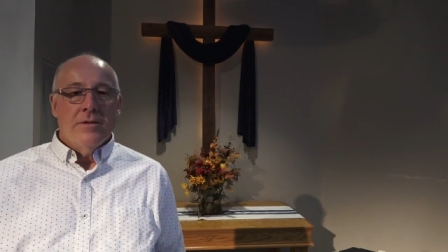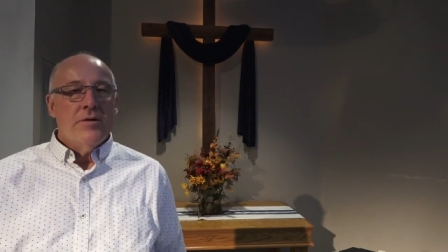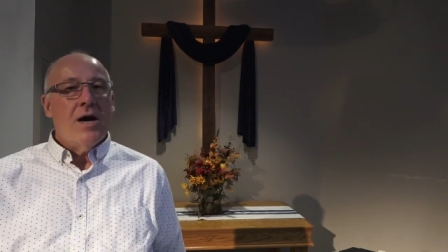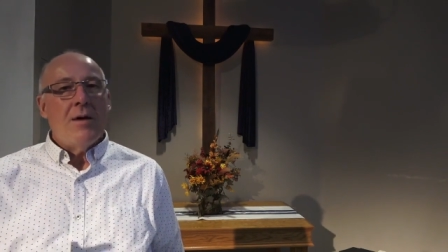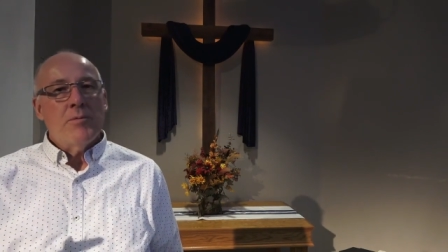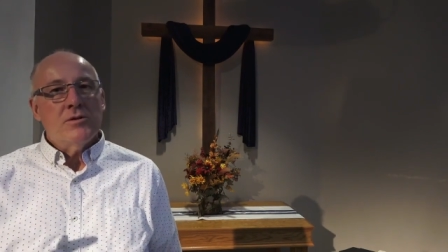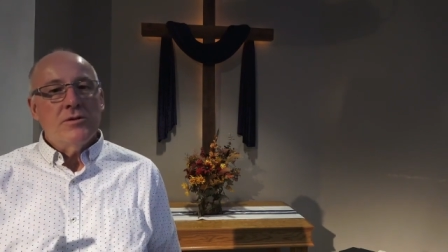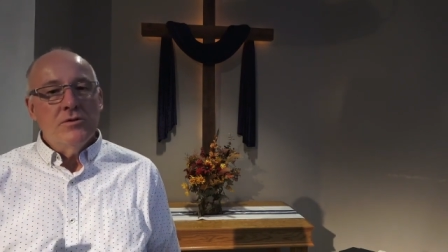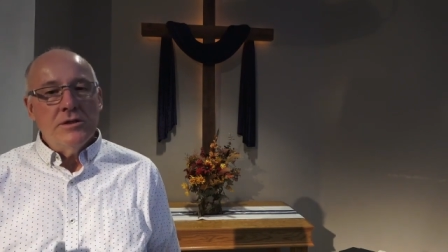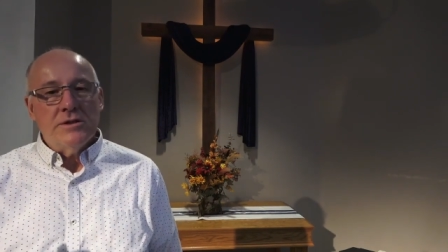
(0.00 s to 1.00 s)
the
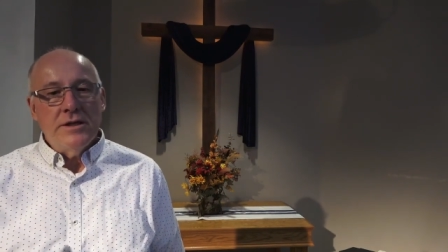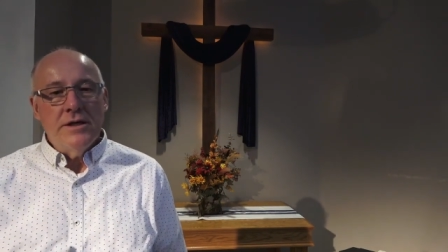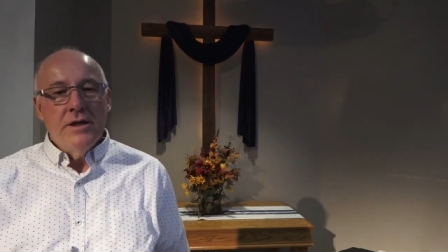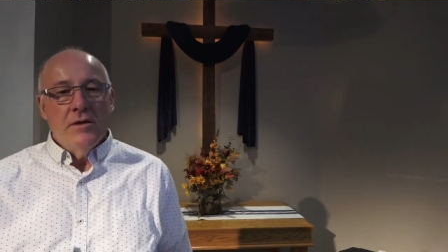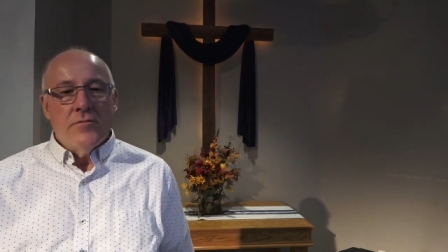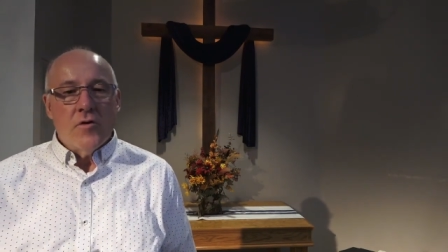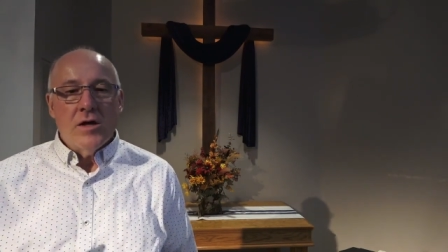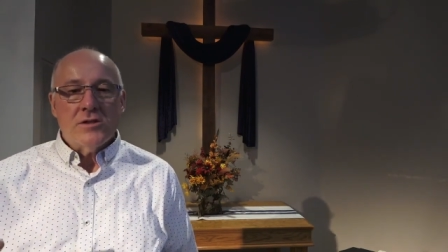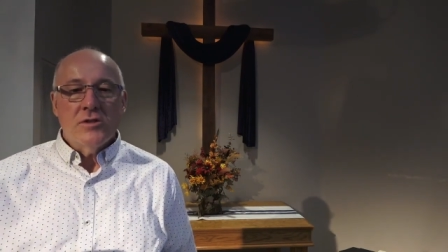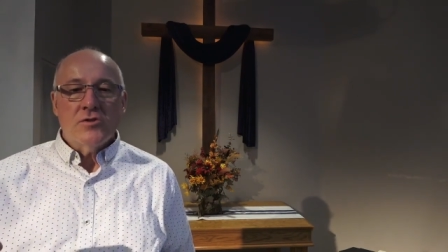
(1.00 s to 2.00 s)
opportunity for
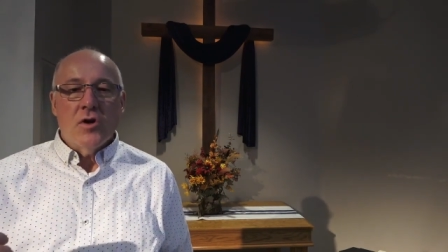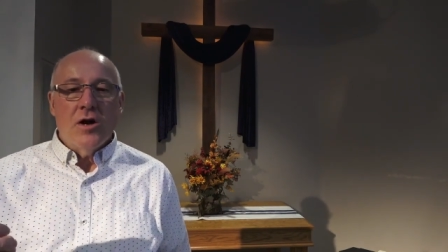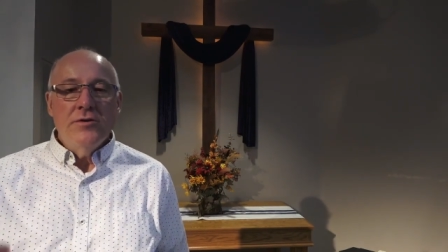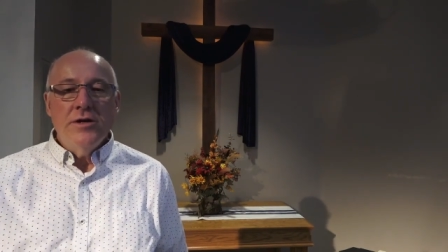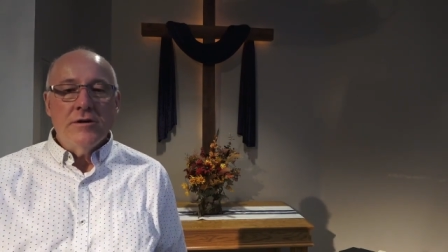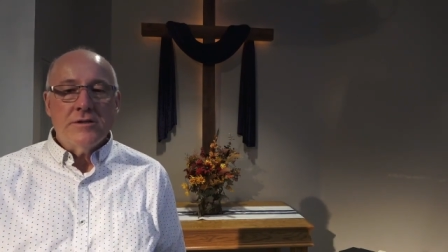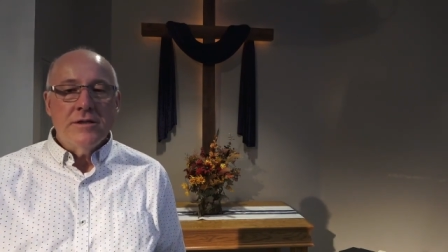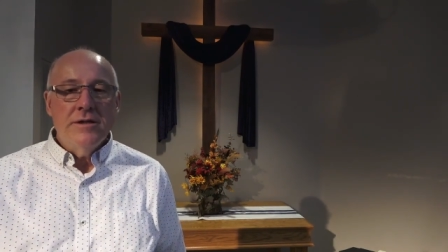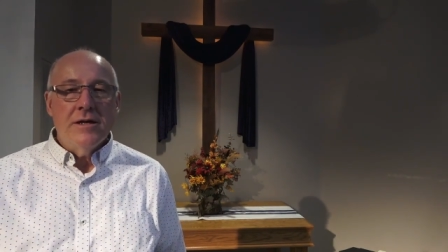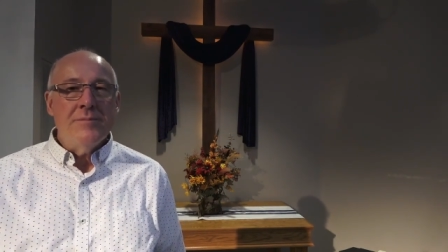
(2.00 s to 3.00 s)
us to draw near to
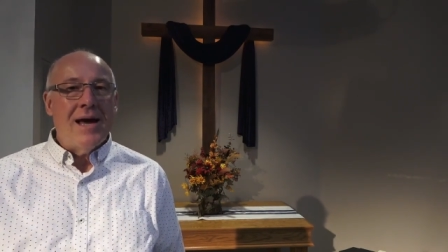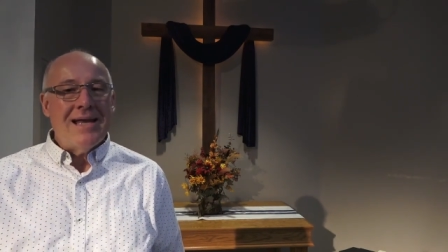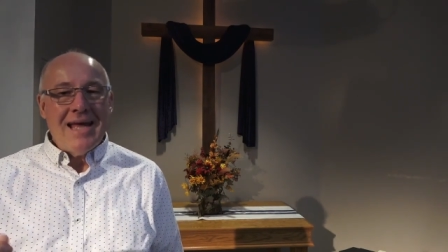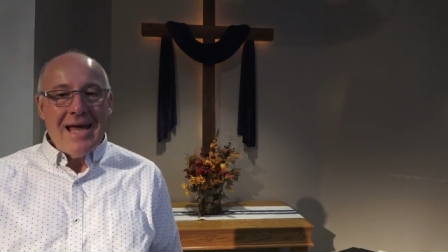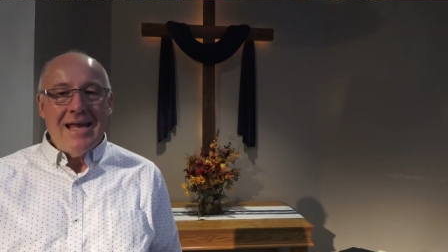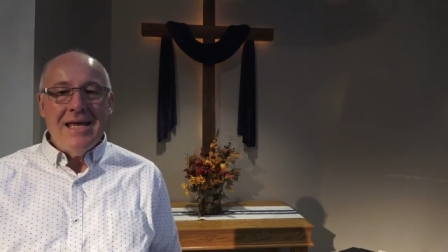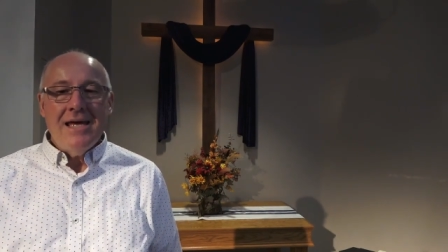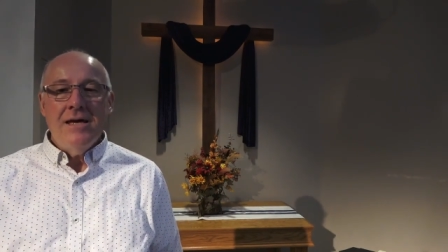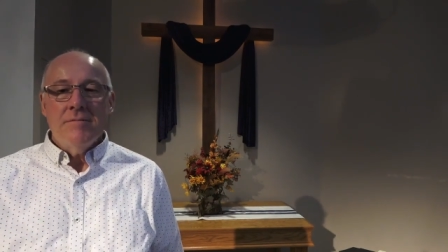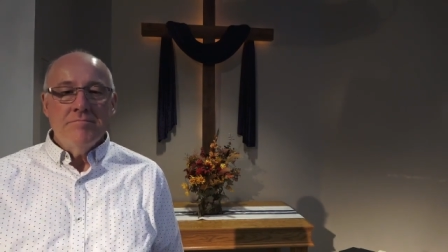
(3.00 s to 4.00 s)
Him at
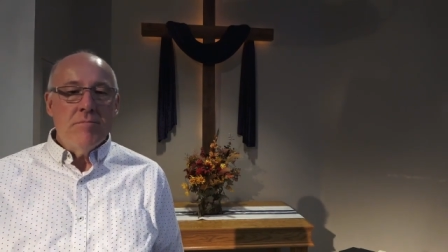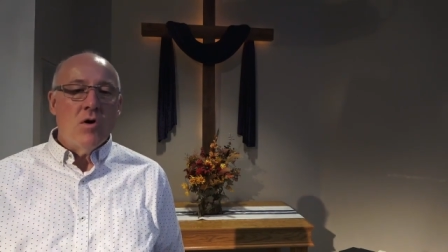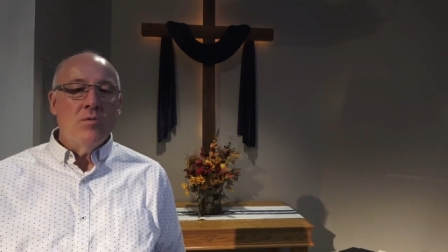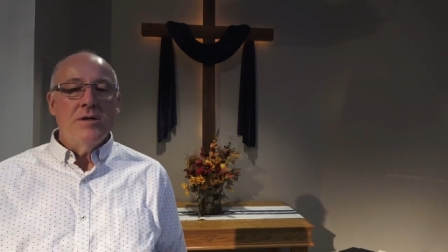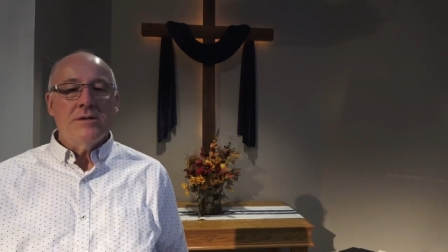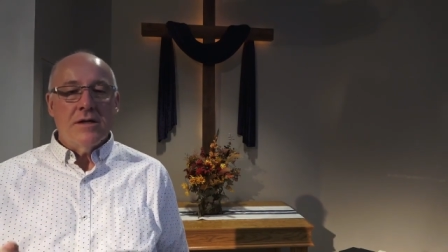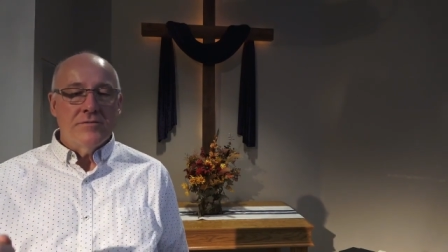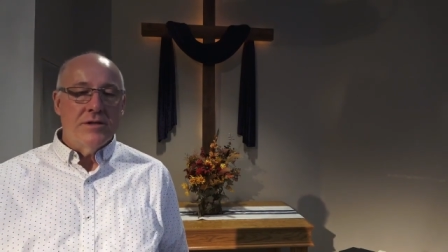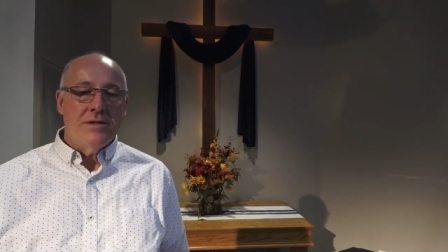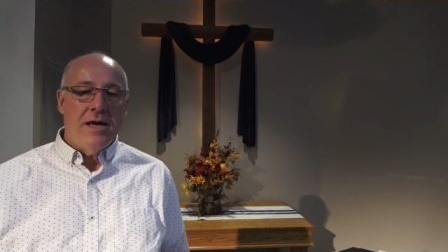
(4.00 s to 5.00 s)
any moment
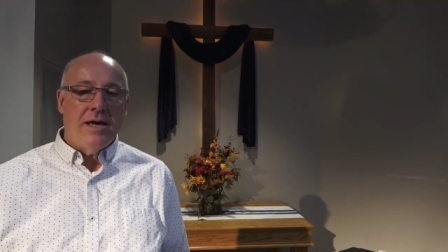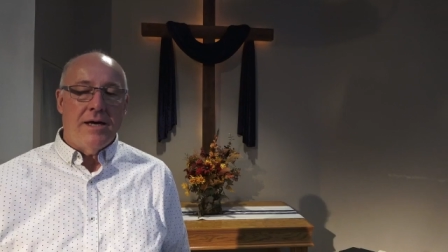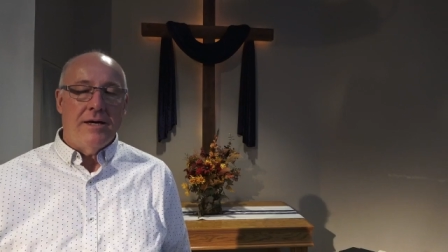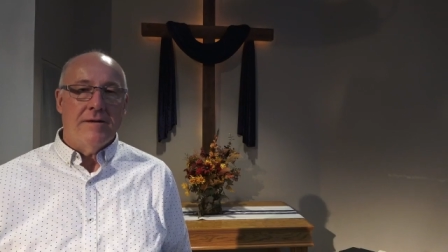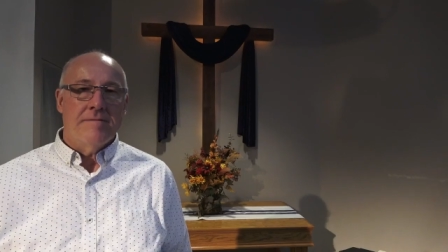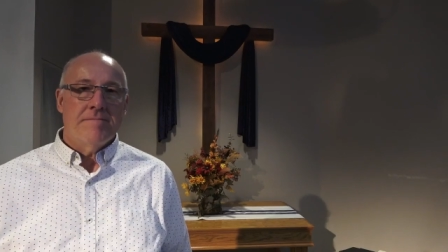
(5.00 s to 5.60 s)
of the day.